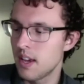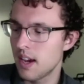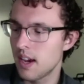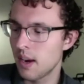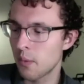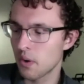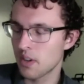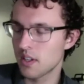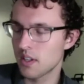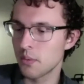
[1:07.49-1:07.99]

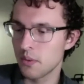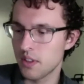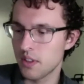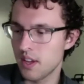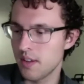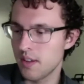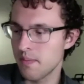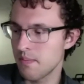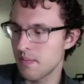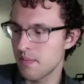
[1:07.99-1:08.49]
I worked it with
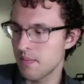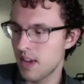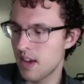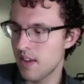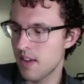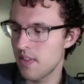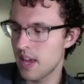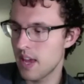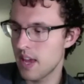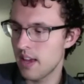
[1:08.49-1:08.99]
him,
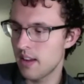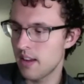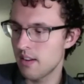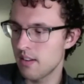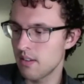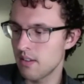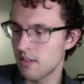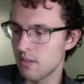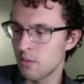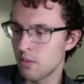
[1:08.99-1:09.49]
and
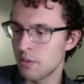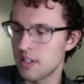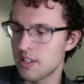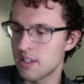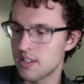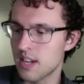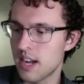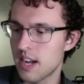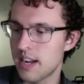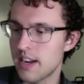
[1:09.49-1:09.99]
then we
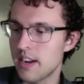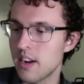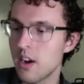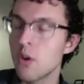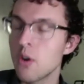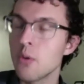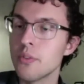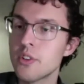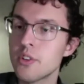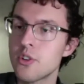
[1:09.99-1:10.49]
decided,
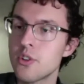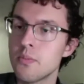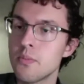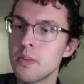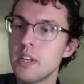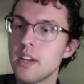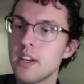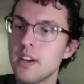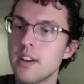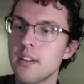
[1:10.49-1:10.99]
oh, this should
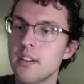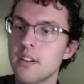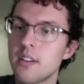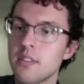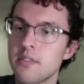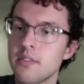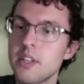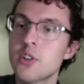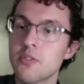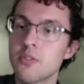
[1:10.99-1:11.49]
be a
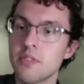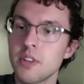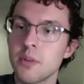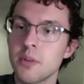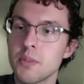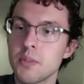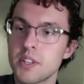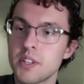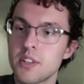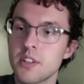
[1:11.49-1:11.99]
feature
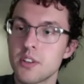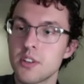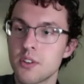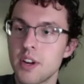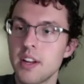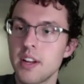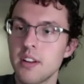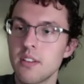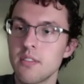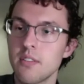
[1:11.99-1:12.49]
film. This is a
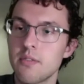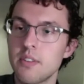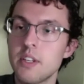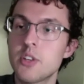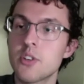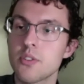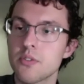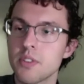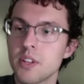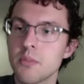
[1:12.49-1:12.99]
great
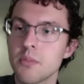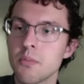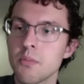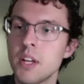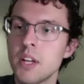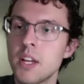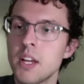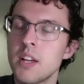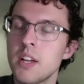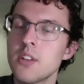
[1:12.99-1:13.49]
feature film.
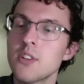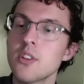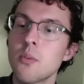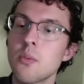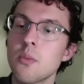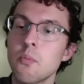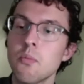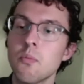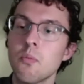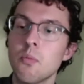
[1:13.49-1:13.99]
So
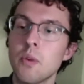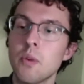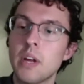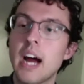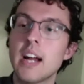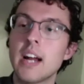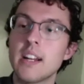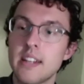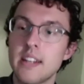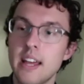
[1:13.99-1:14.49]
then we
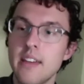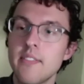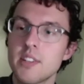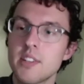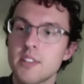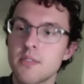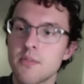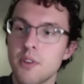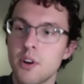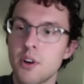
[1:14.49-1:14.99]
got Davis
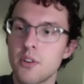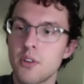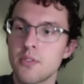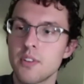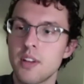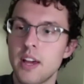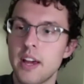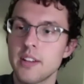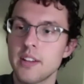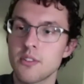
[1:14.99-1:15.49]
involved
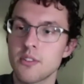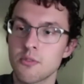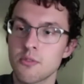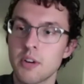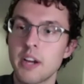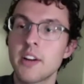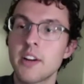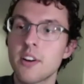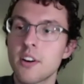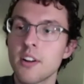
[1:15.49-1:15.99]
as a
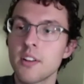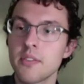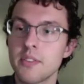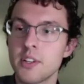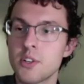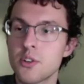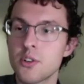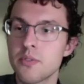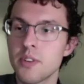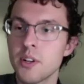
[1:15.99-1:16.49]
writer on the
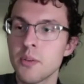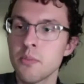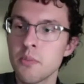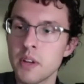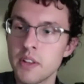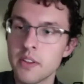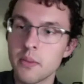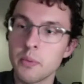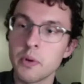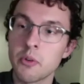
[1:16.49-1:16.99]
feature film,
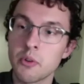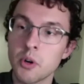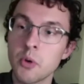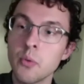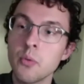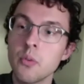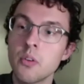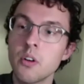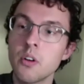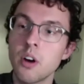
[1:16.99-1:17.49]
and then we
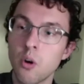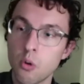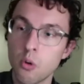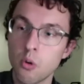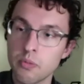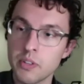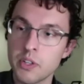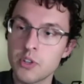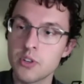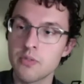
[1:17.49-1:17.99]
wrote a whole
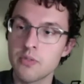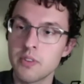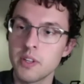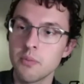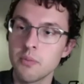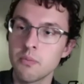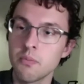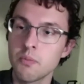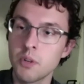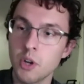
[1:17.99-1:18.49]
feature
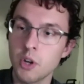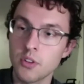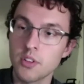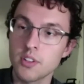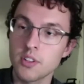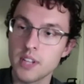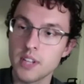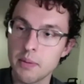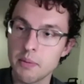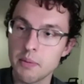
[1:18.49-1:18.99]
film called The
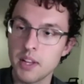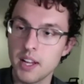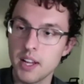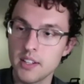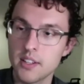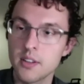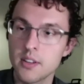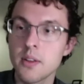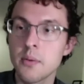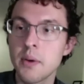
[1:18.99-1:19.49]
Stamp
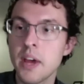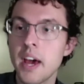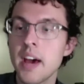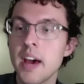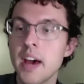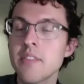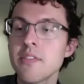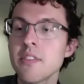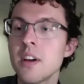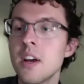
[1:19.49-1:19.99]
Collector that we
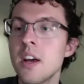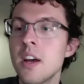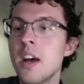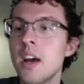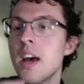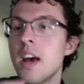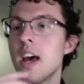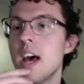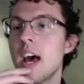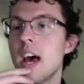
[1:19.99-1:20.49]
have.
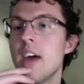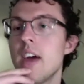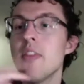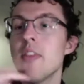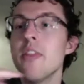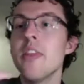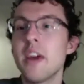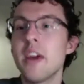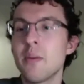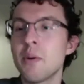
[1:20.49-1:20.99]
And
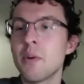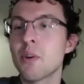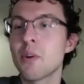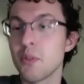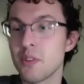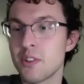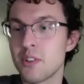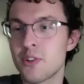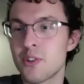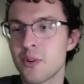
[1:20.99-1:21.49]
then we
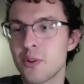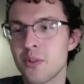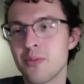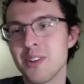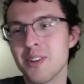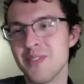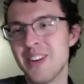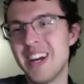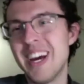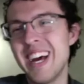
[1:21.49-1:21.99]
wrote this short
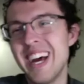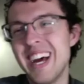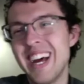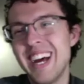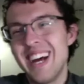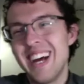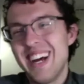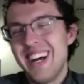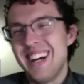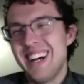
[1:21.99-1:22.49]
film.
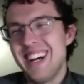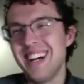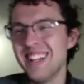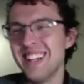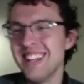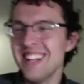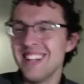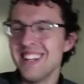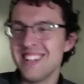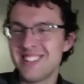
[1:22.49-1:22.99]

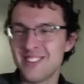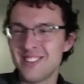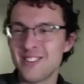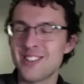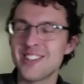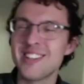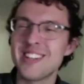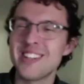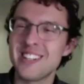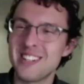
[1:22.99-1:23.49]
So it
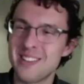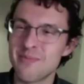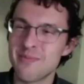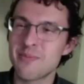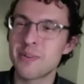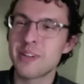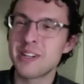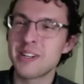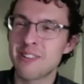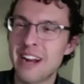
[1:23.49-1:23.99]
was a
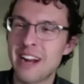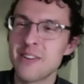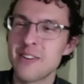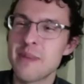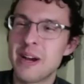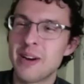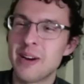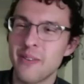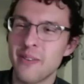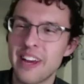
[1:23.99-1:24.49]
pretty
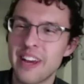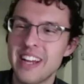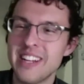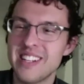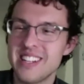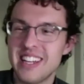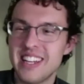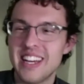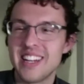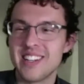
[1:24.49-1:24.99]
roundabout way
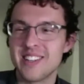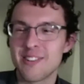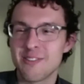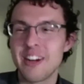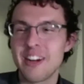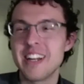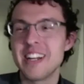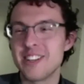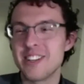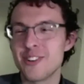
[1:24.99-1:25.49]
to get to
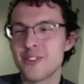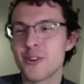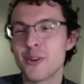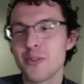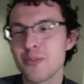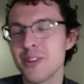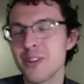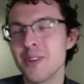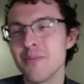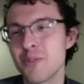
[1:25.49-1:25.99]
writing a short
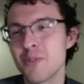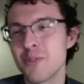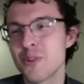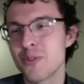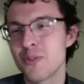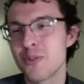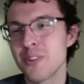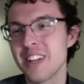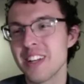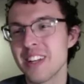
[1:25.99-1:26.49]
film,
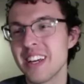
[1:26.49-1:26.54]
truthfully.